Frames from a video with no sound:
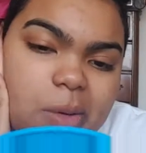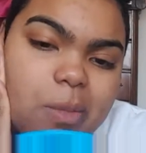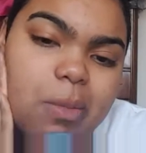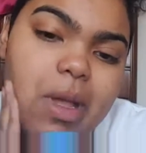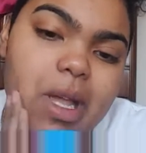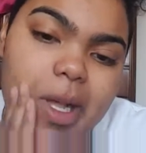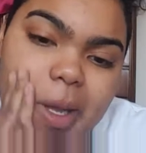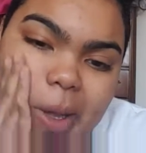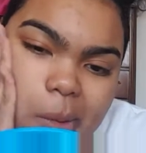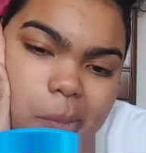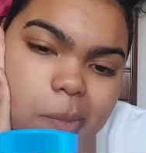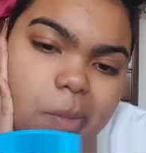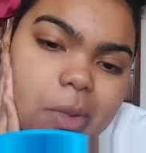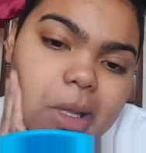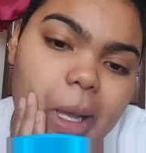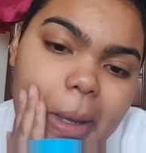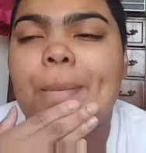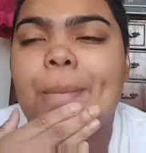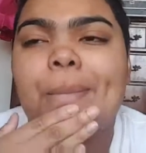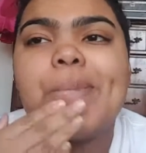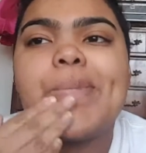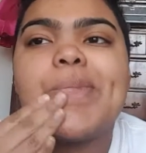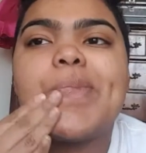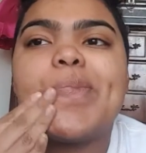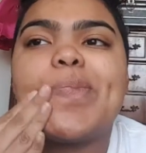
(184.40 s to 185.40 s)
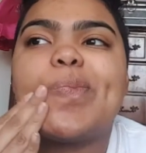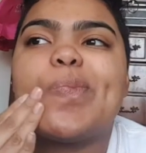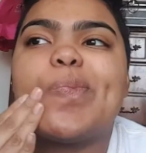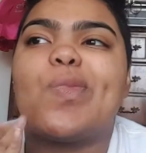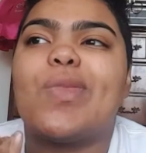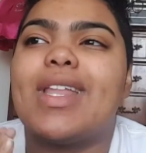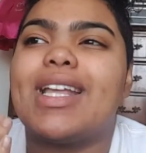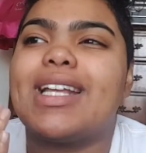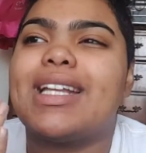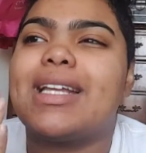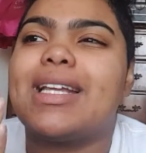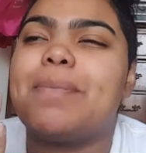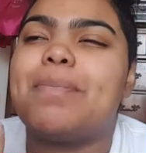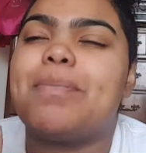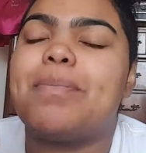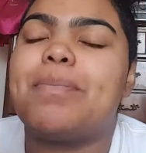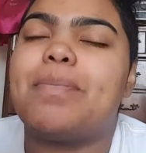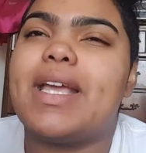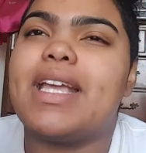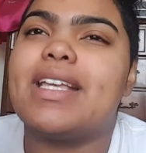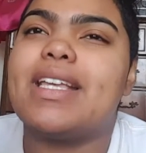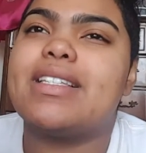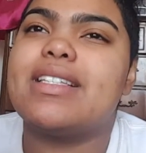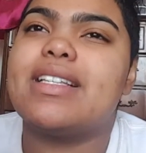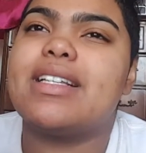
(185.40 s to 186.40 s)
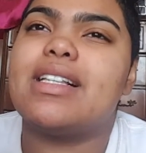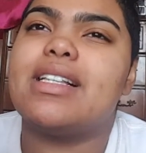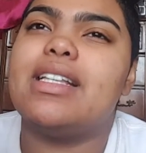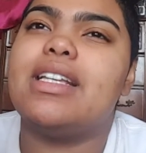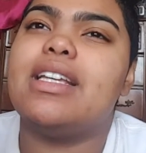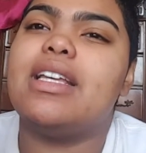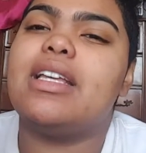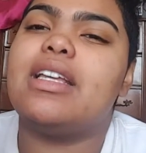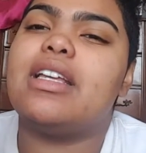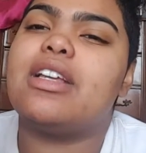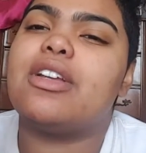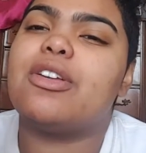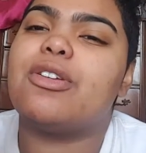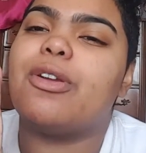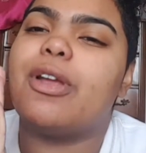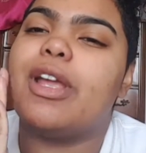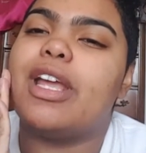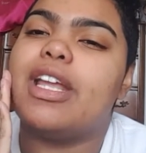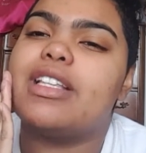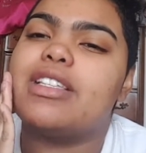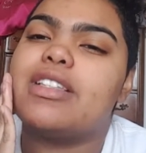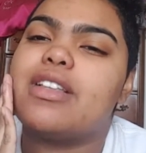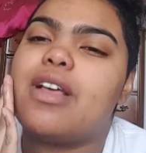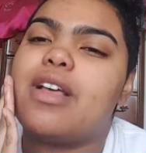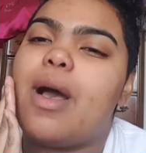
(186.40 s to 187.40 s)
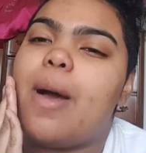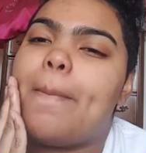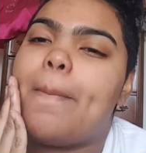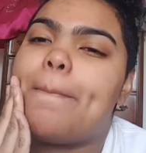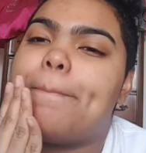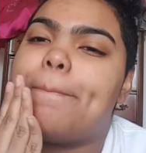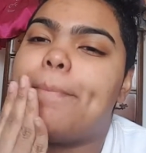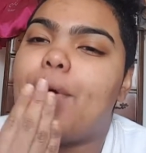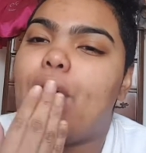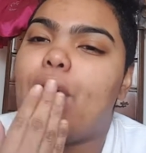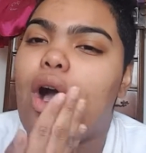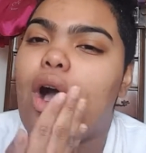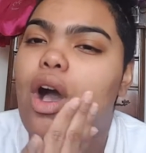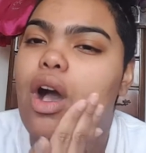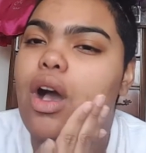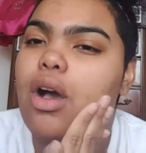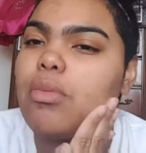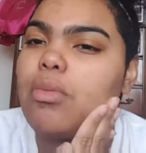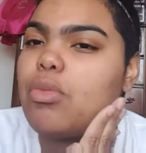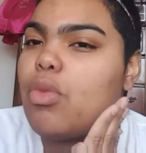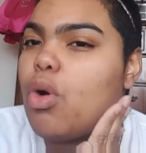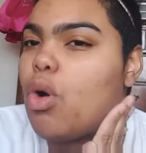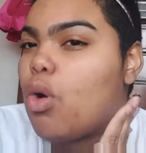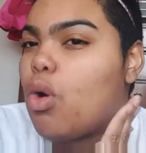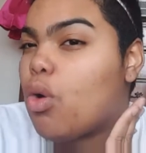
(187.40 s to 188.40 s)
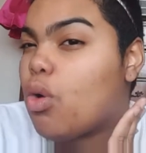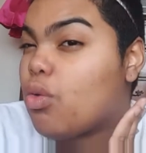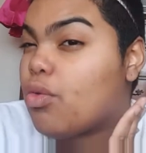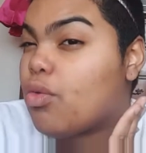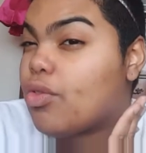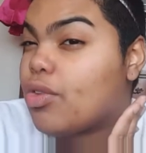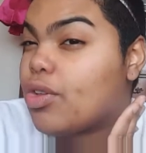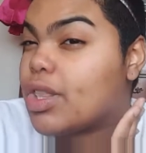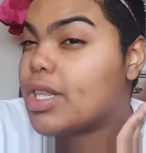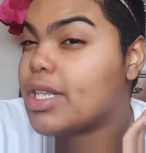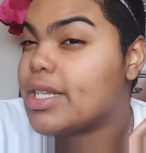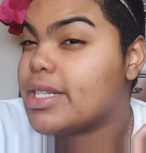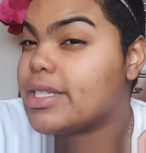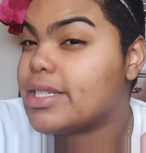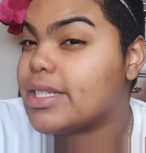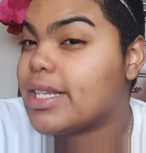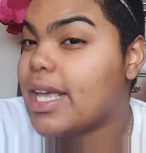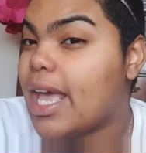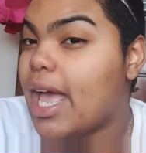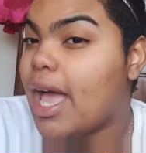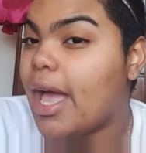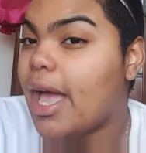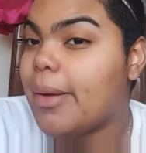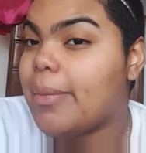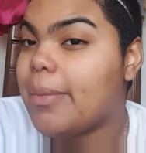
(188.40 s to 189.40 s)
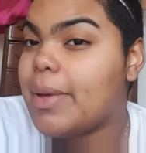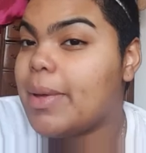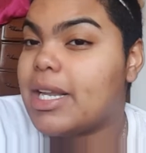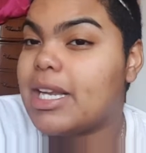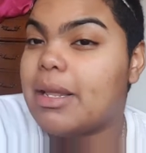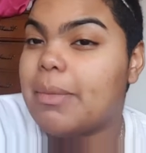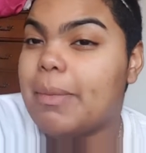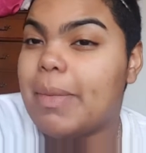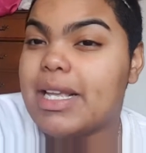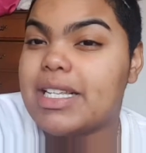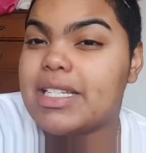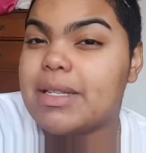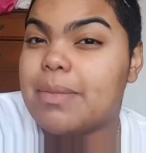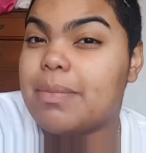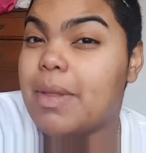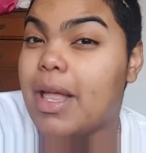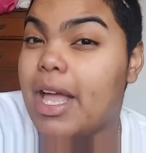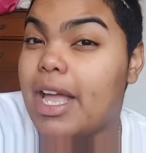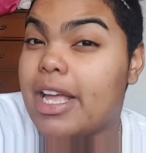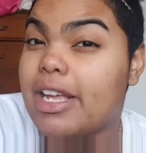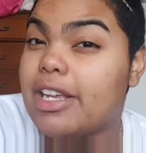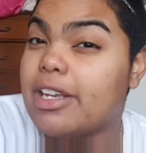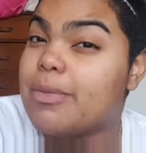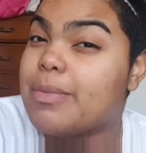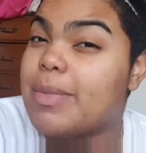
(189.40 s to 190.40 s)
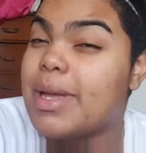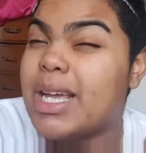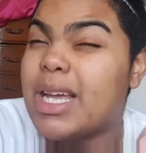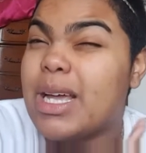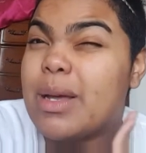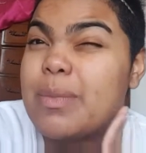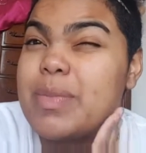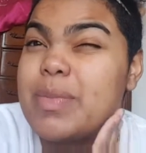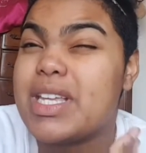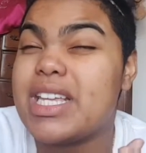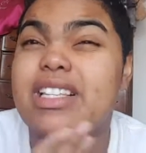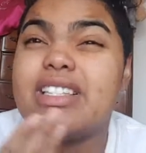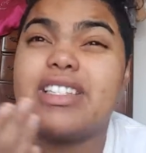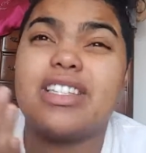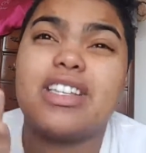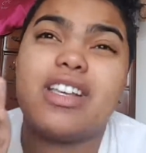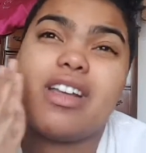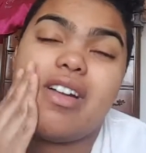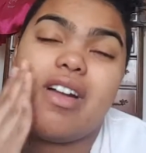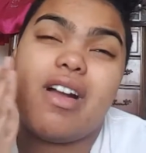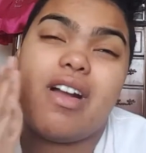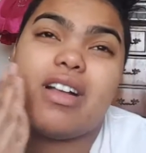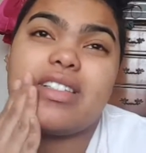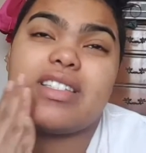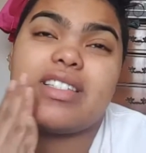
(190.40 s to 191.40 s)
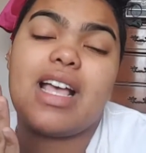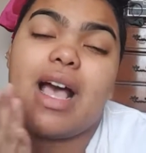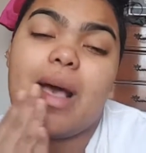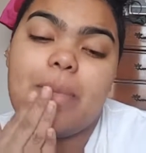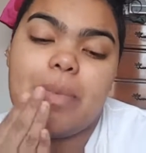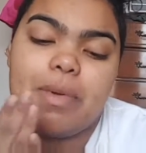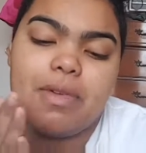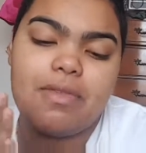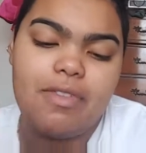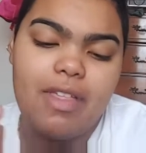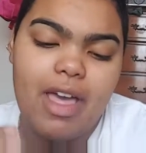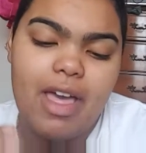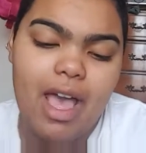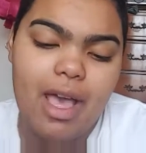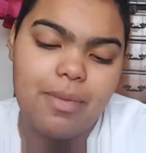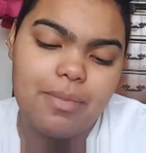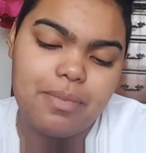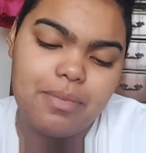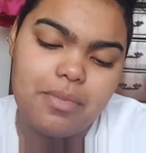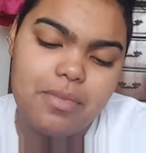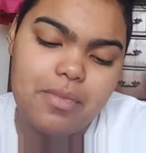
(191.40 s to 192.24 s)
makeup, like it basically creates a balm over the scab, and it makes applying your makeup easier on top of that.